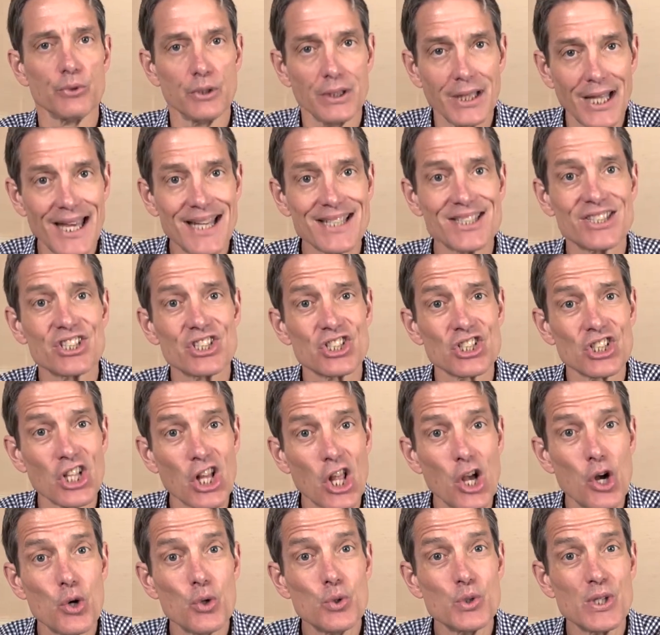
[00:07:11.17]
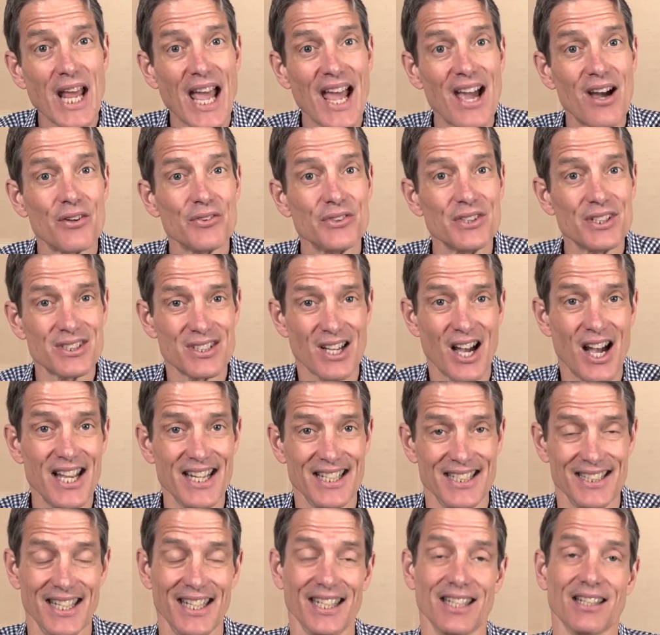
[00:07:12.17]
let's slow down the
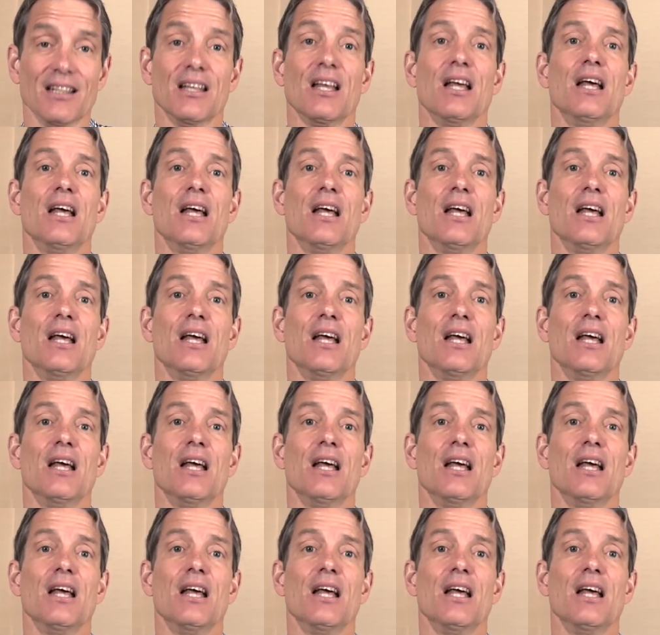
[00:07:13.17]
tightening.